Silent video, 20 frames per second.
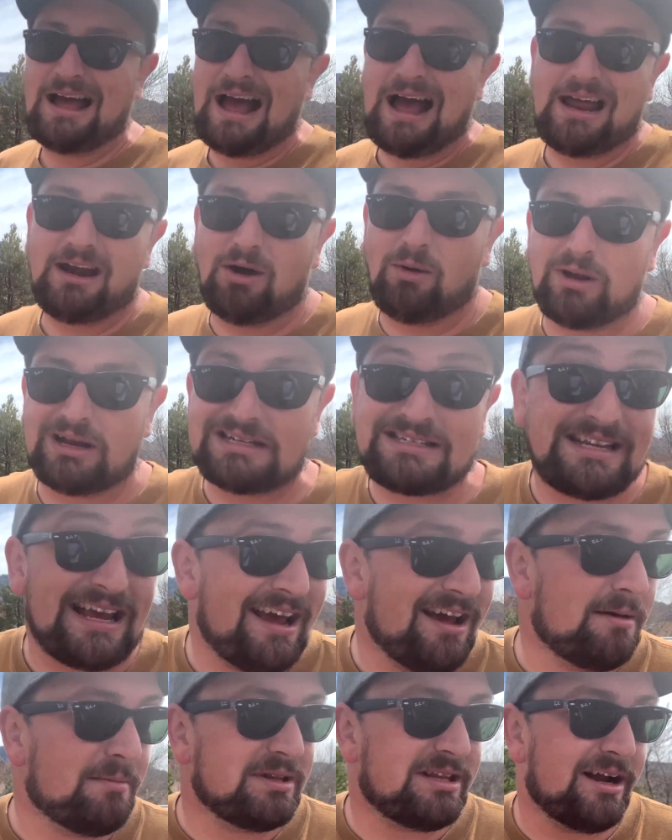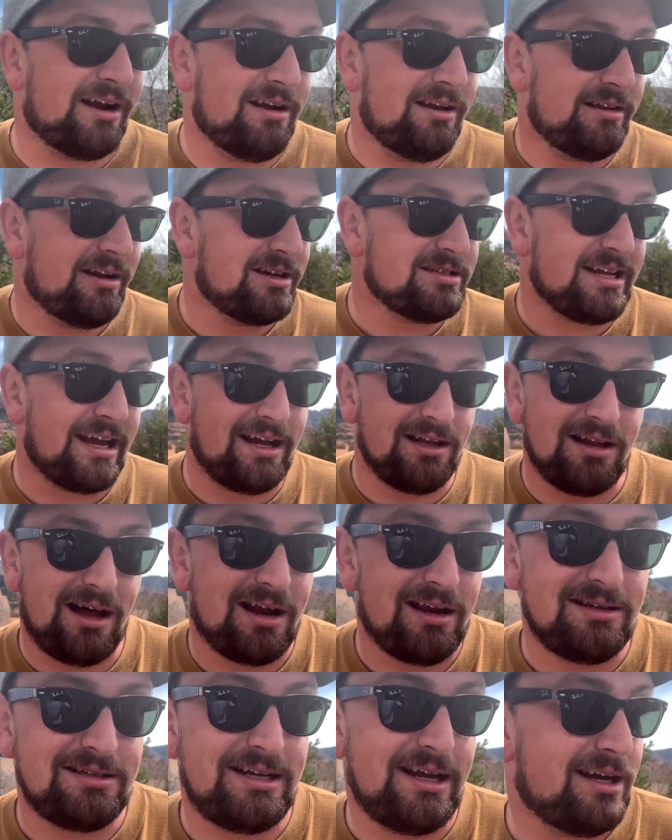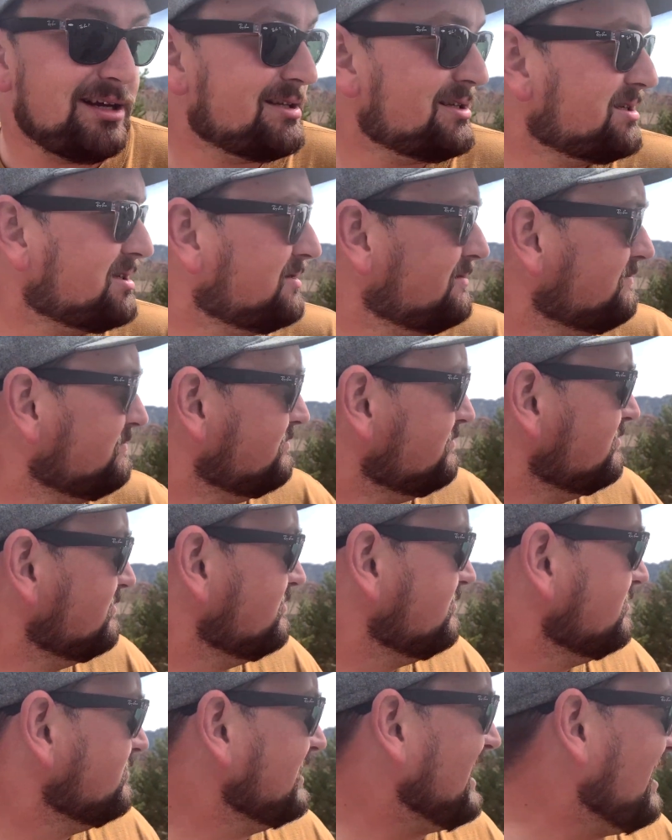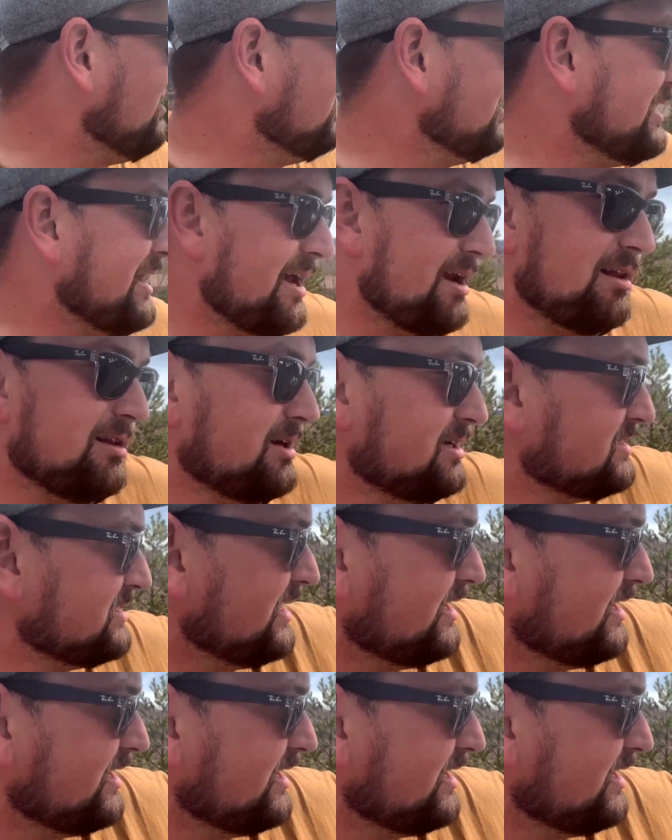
I don't want to say it, but there's like a lot of dicks. That one kind of looks